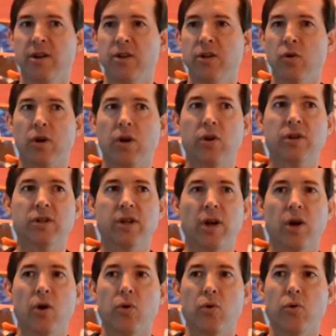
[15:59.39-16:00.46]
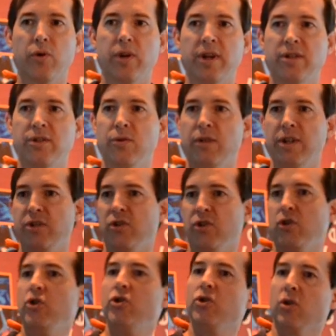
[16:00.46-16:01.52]
you're not going to go into an
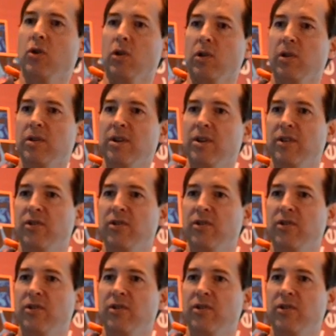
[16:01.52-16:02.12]
institutional